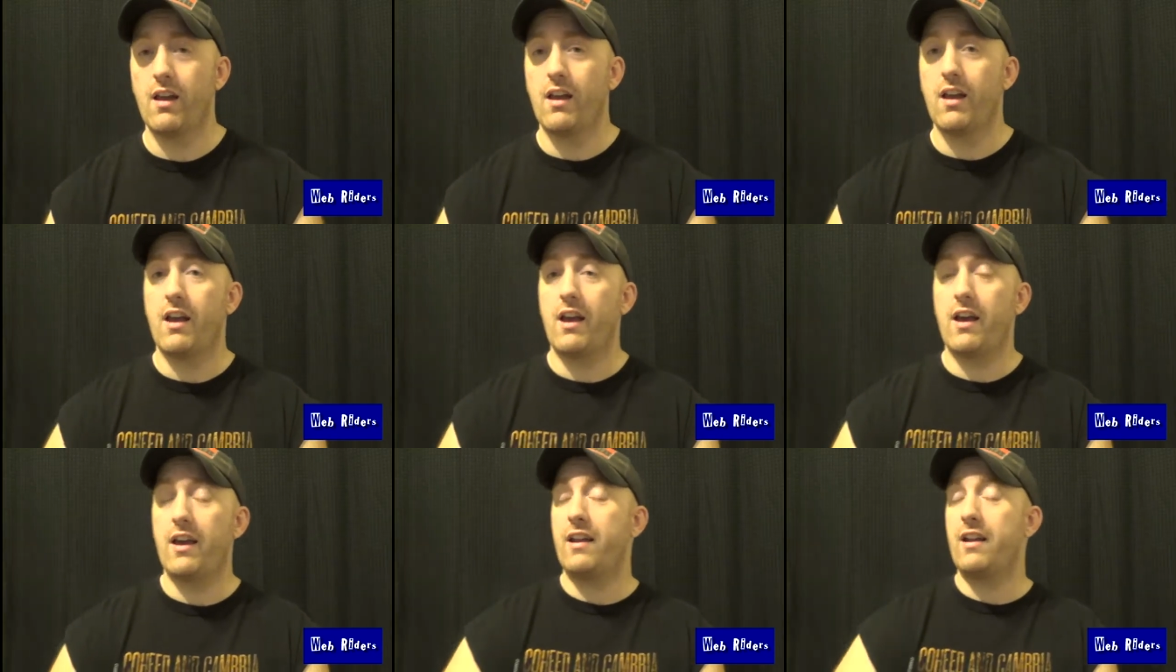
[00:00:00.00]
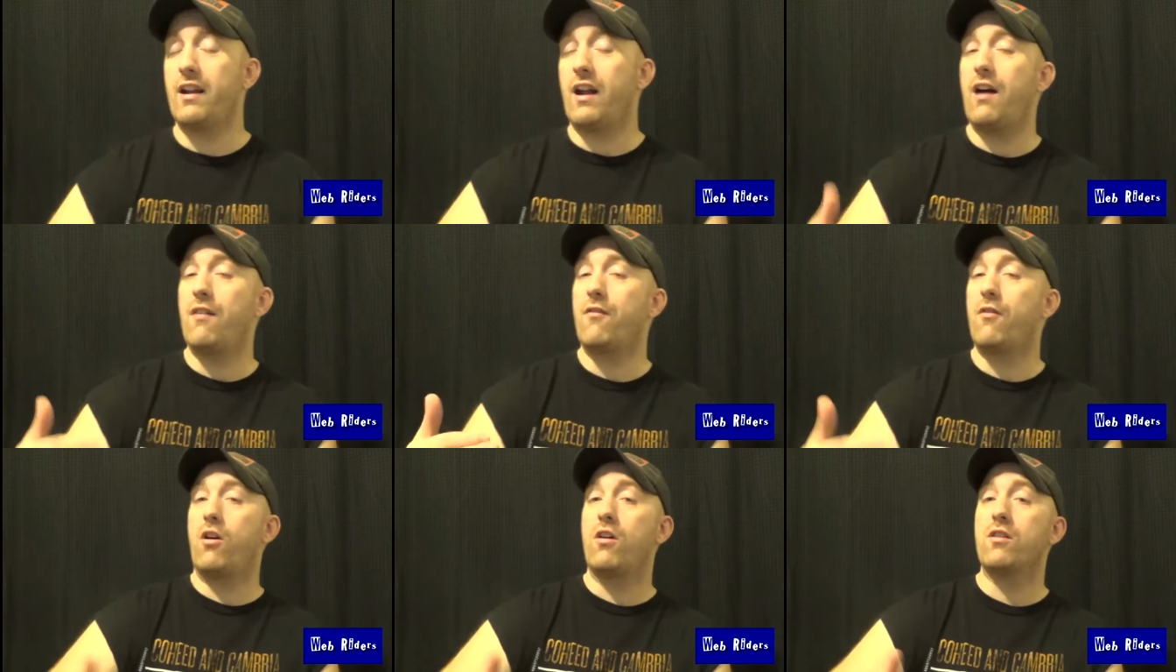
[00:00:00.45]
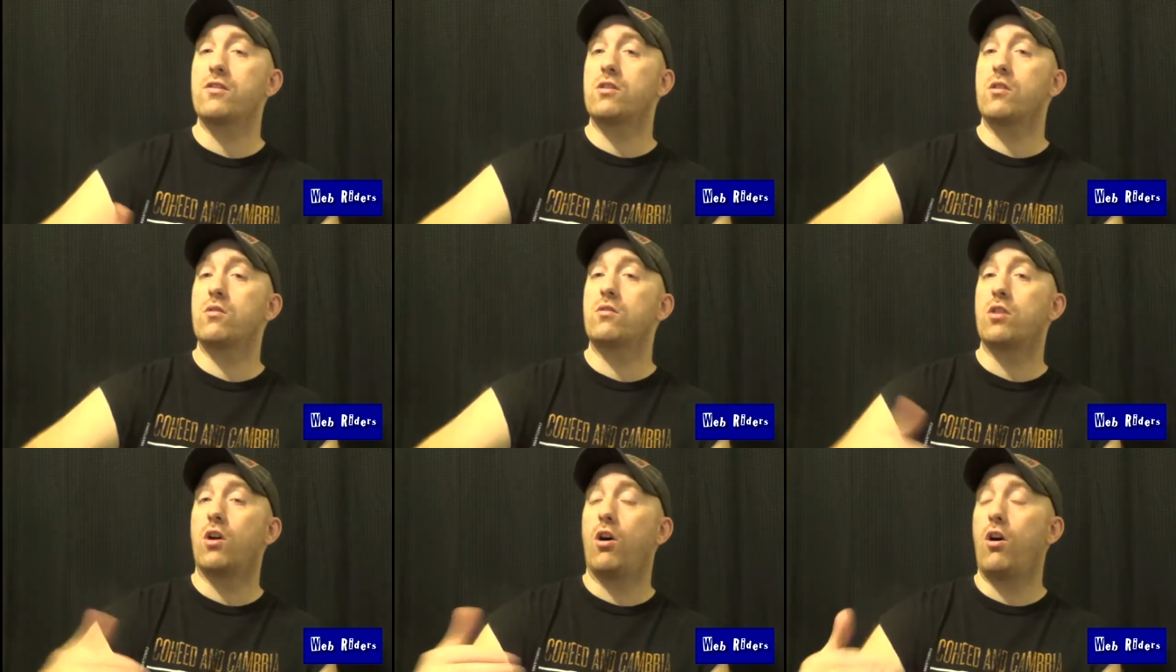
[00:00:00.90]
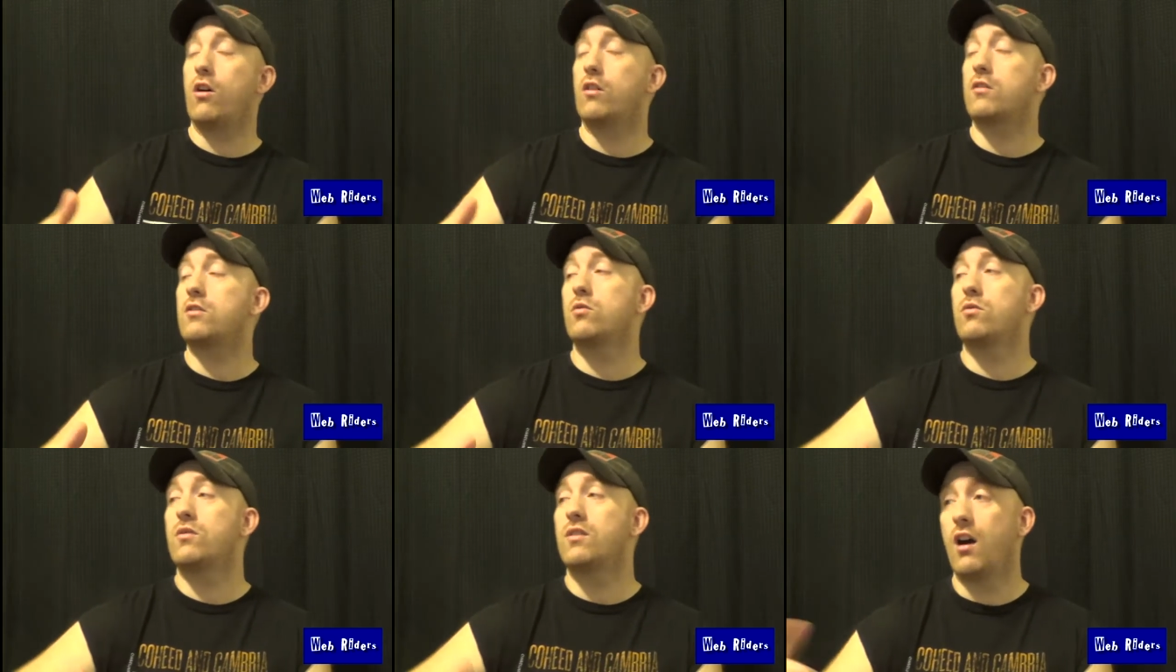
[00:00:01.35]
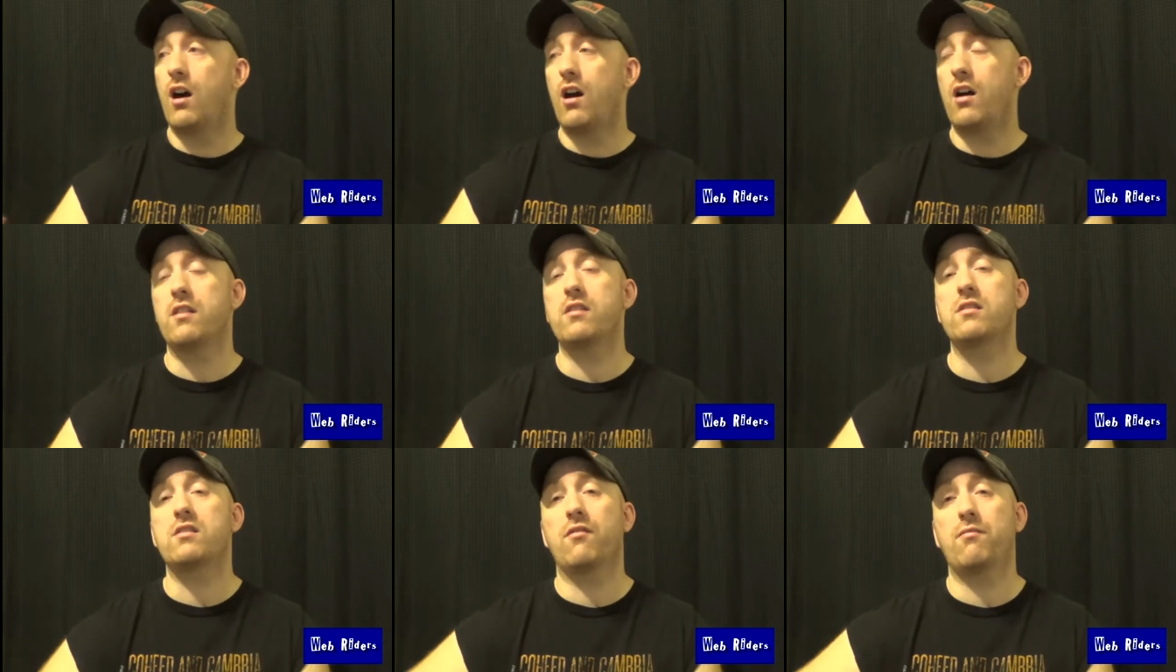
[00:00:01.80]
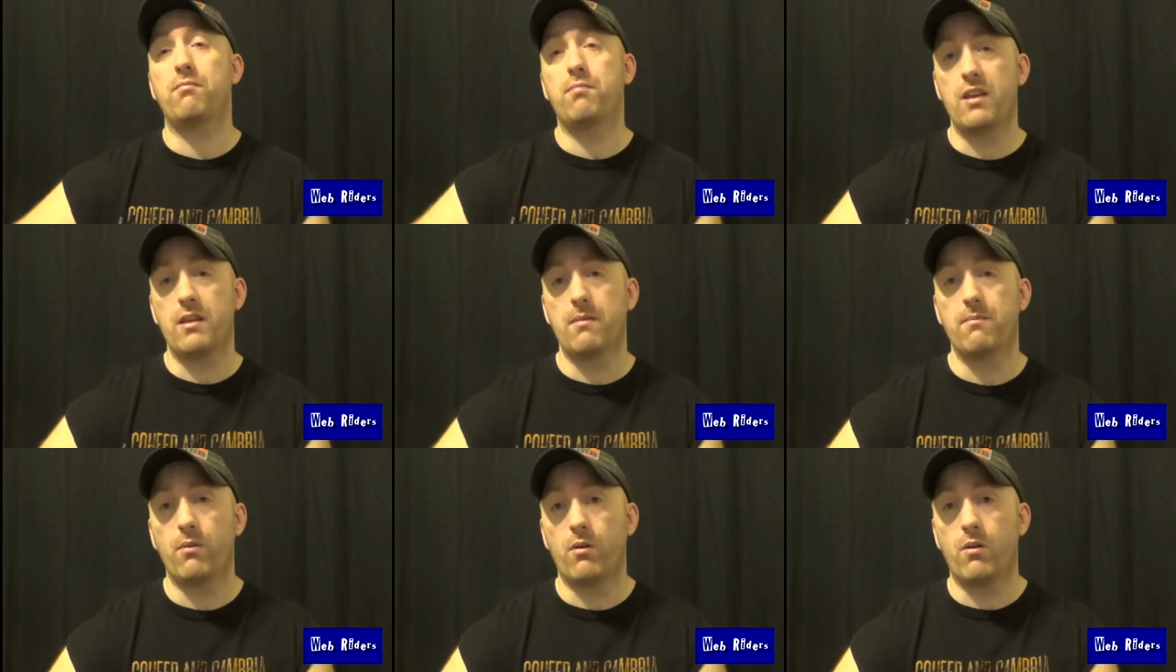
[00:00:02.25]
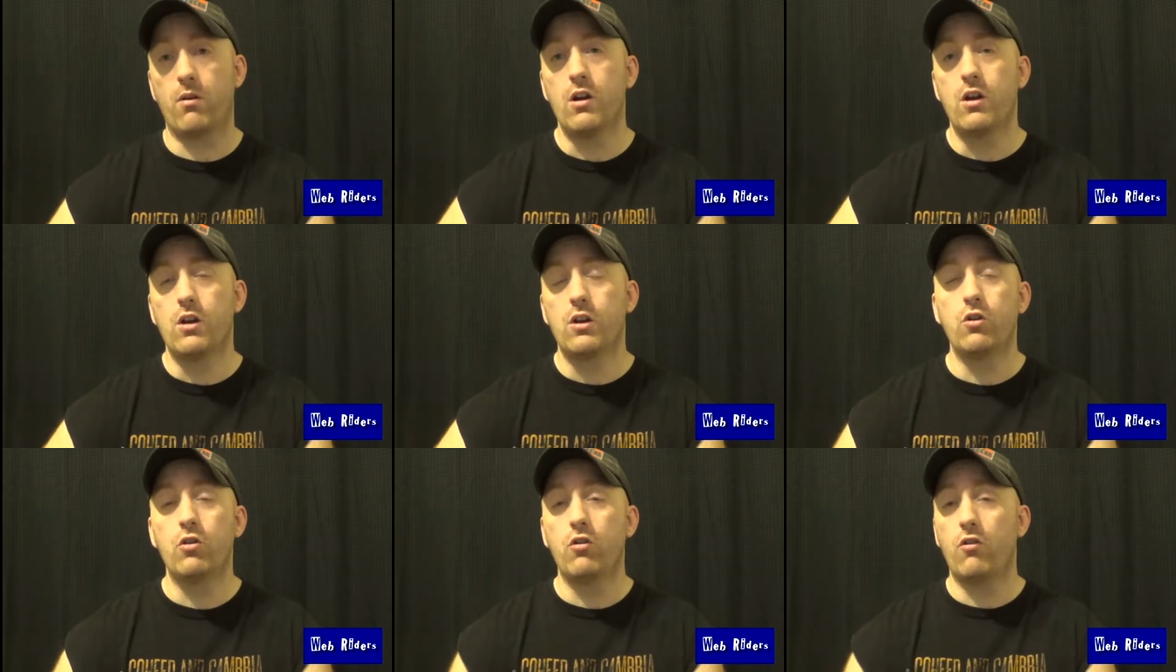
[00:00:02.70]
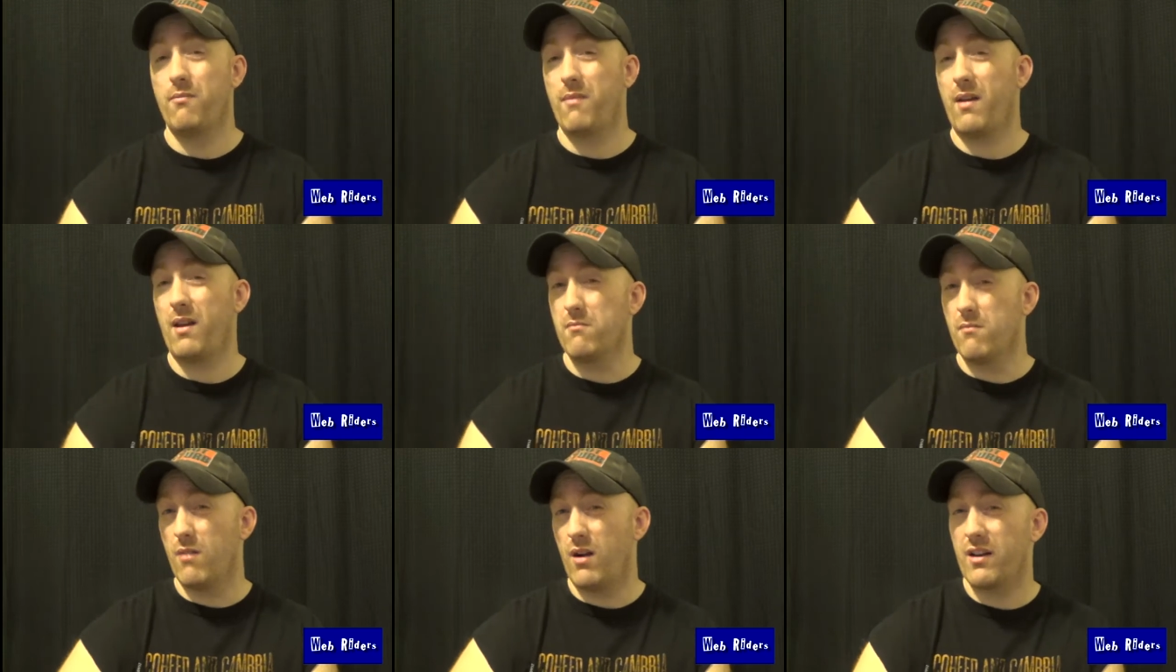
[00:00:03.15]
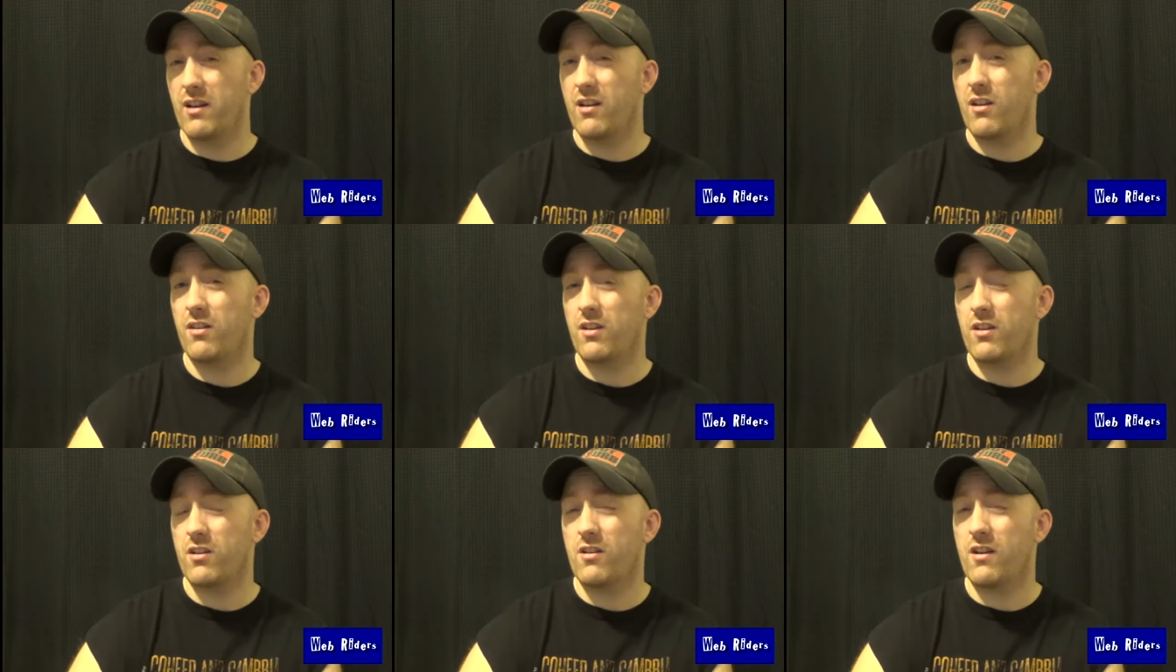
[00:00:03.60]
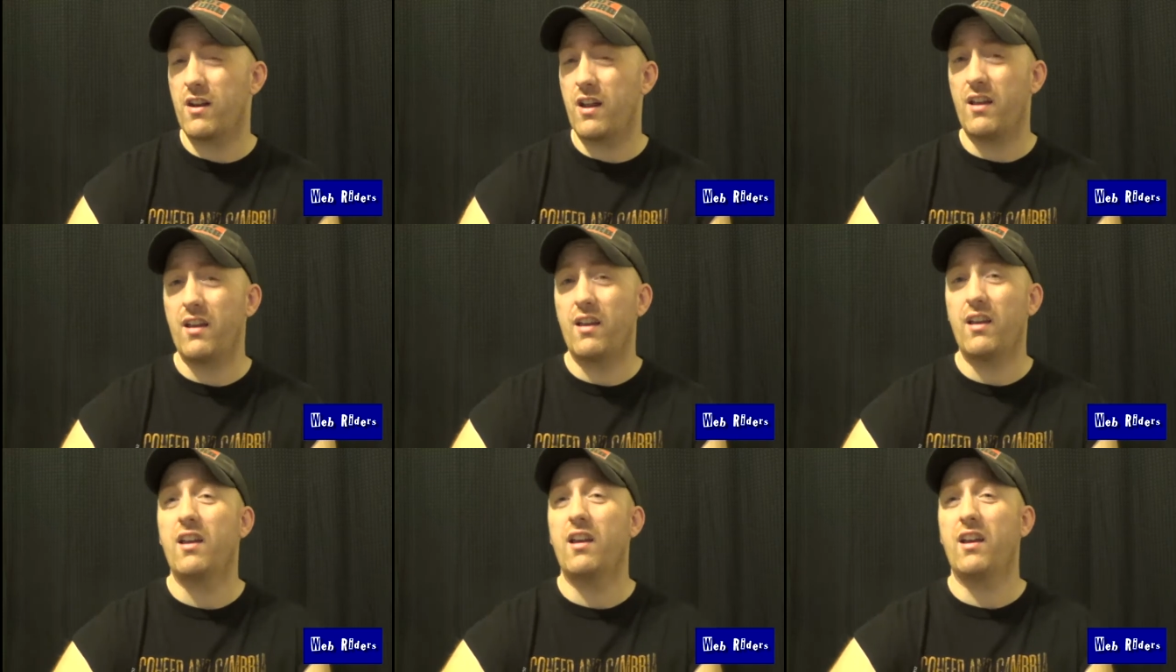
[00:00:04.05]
And I've also talked to tons of people who have made money on the internet